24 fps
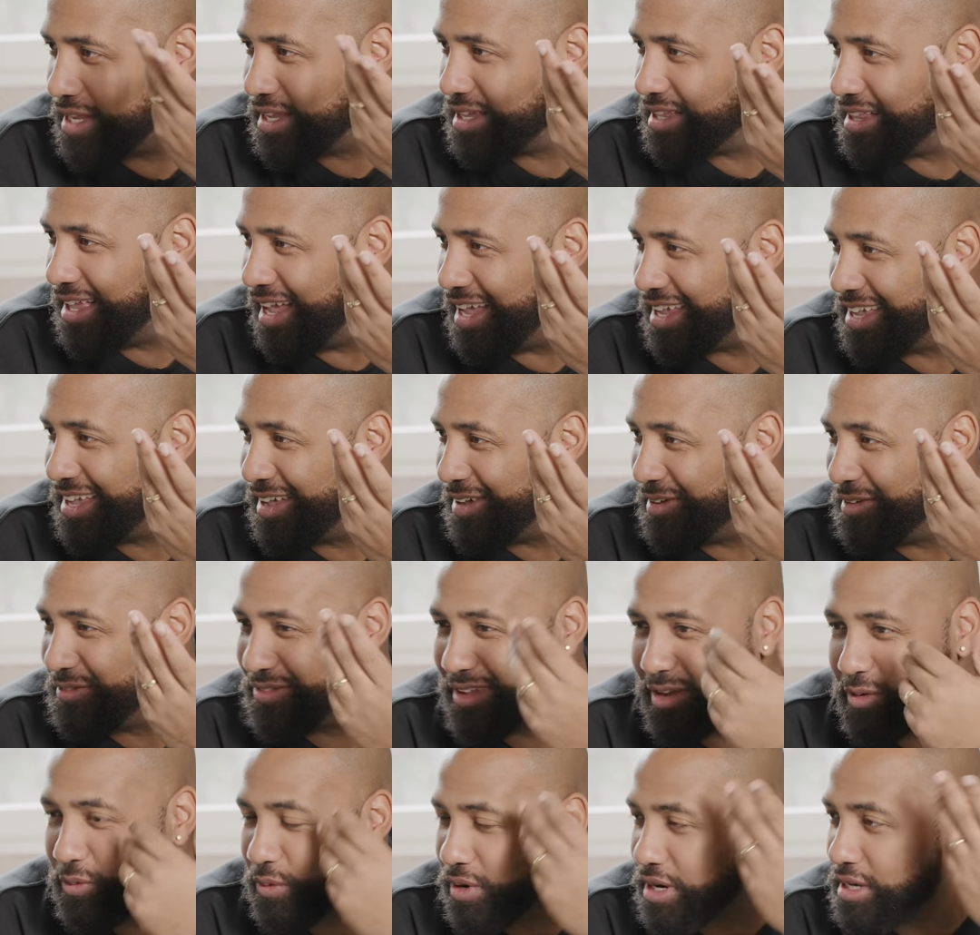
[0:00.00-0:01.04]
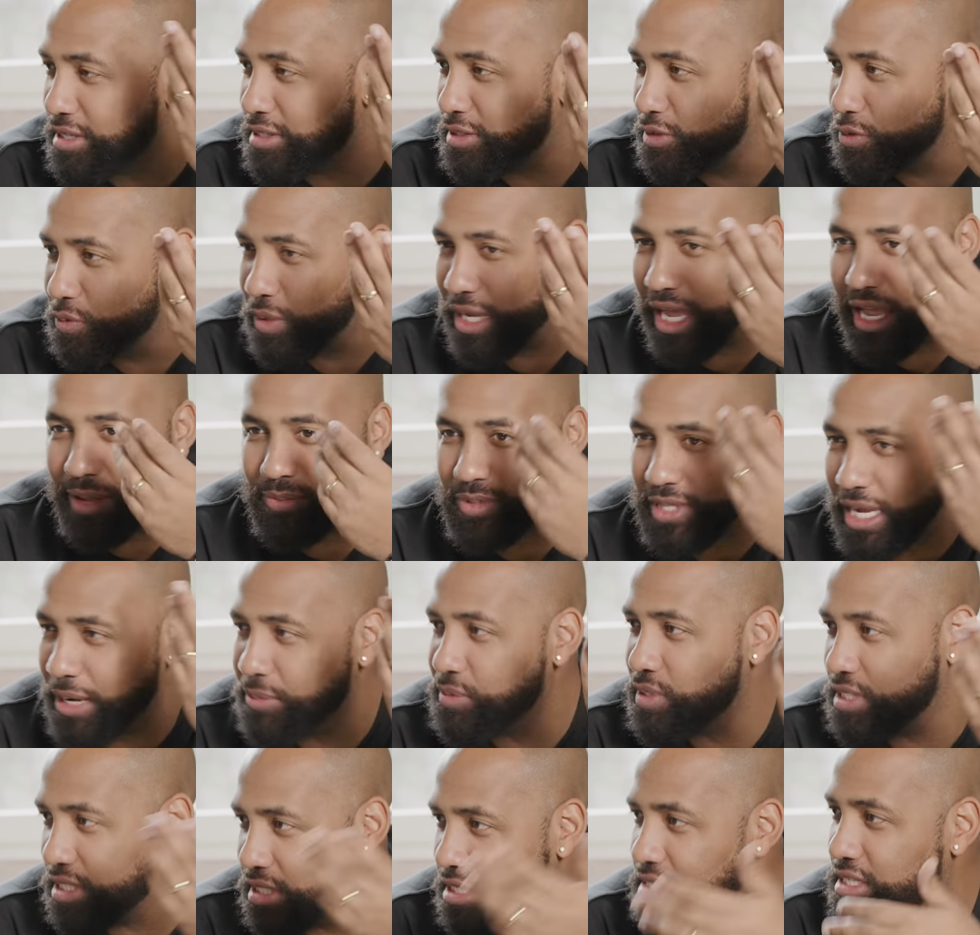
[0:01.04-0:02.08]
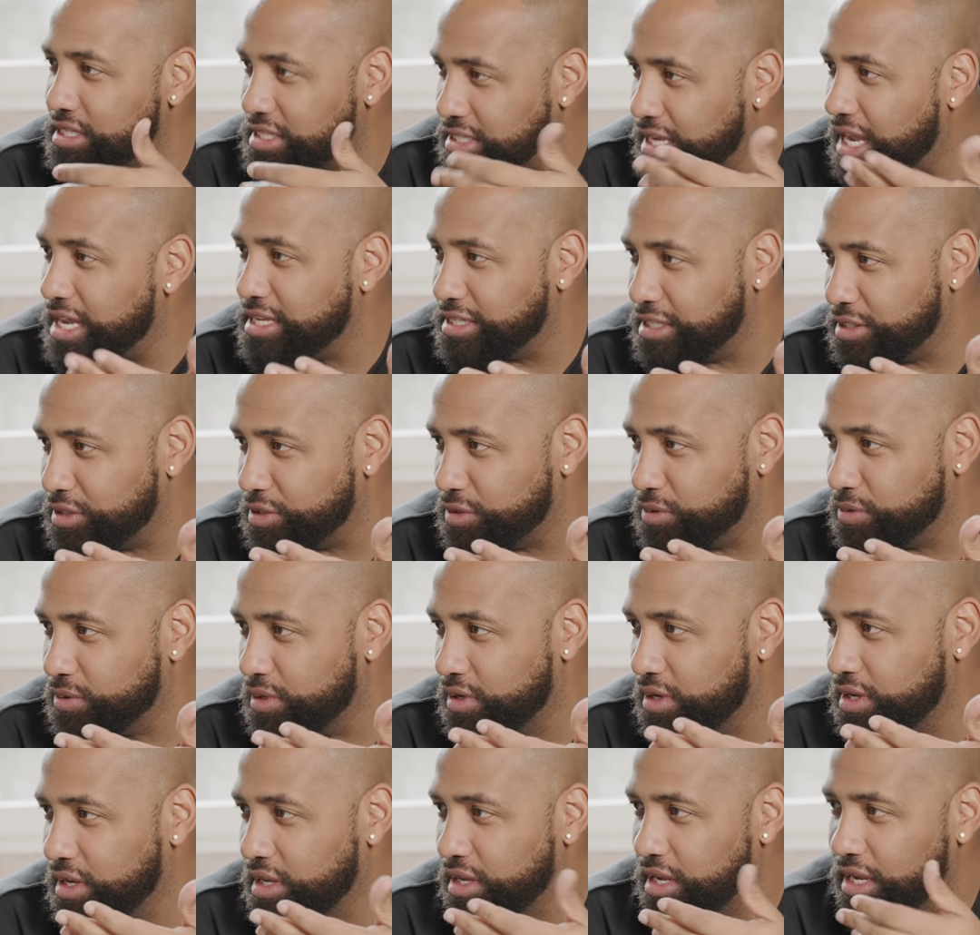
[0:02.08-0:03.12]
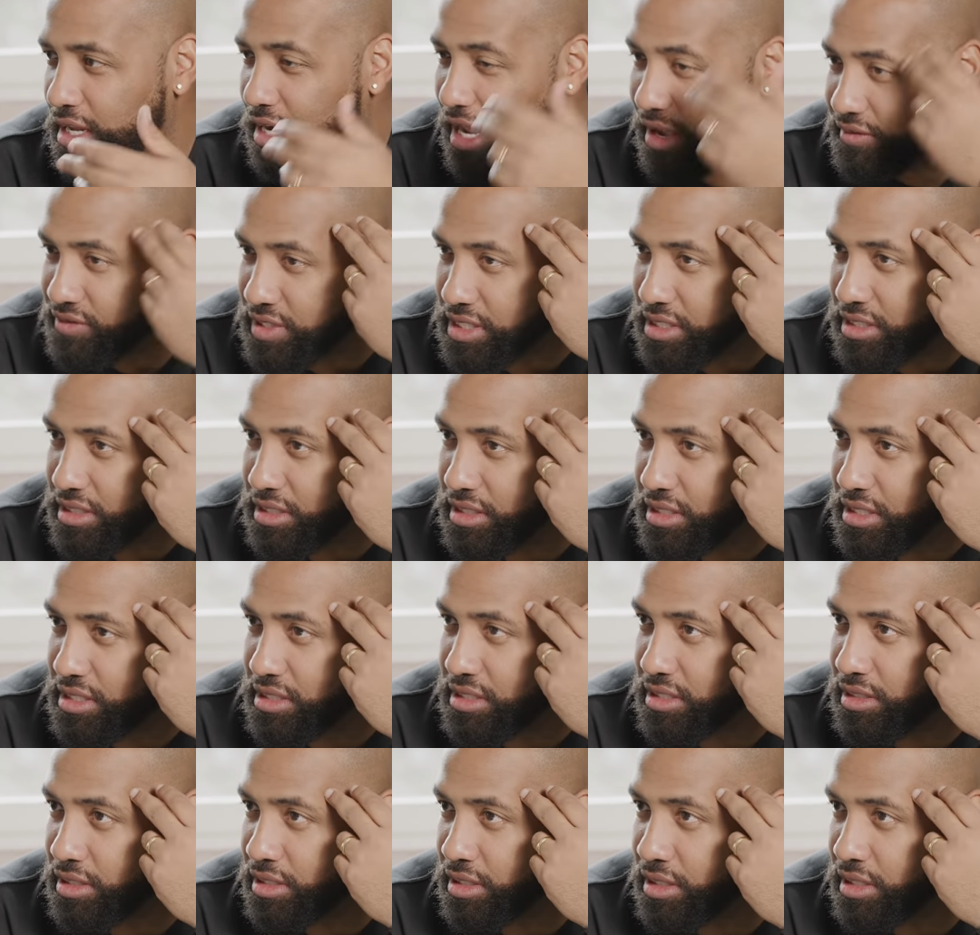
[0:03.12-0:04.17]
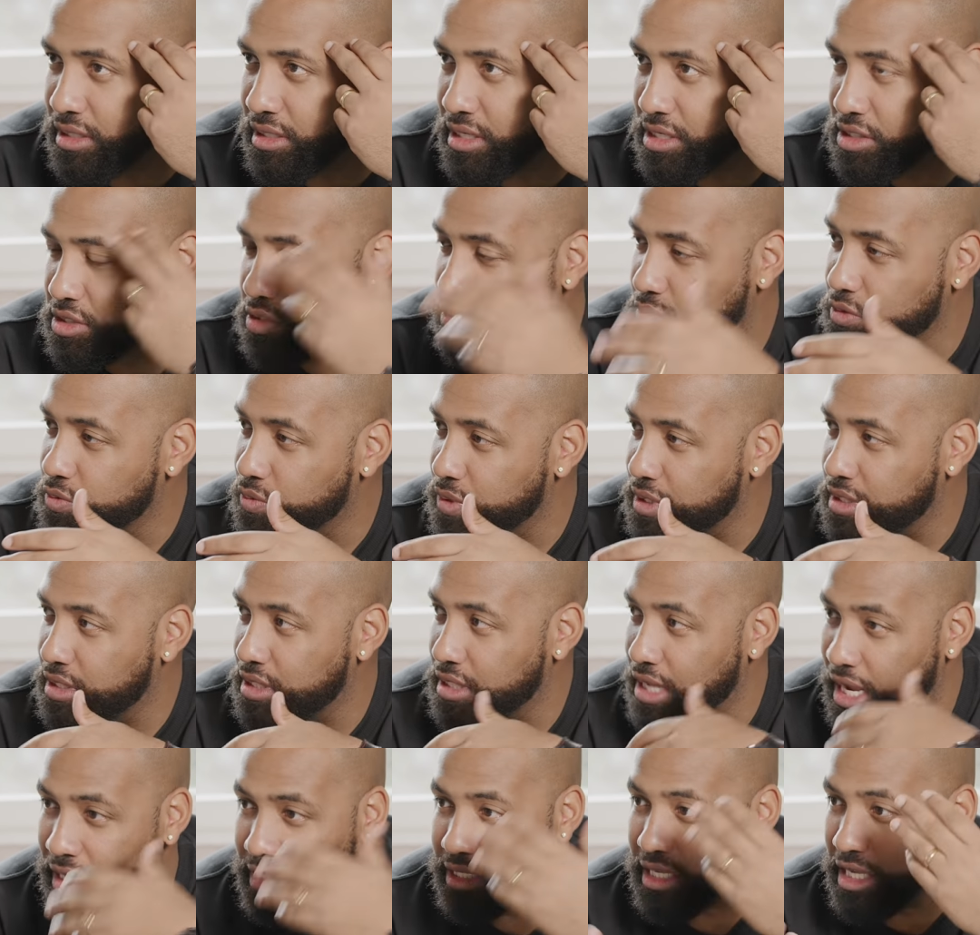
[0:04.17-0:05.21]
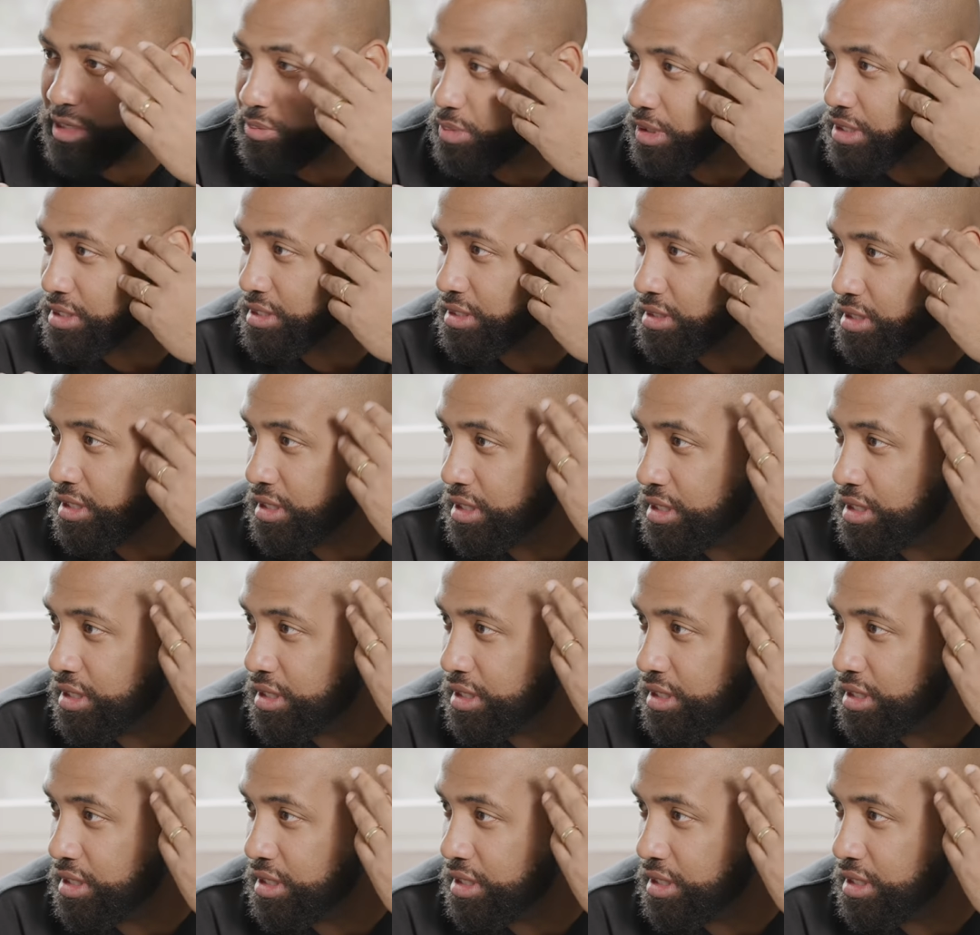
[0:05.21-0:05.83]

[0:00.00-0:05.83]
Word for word: thinking like, yo, if they're wearing two caps, obviously there's a size issue. Yeah. And obviously there's a issue with not keeping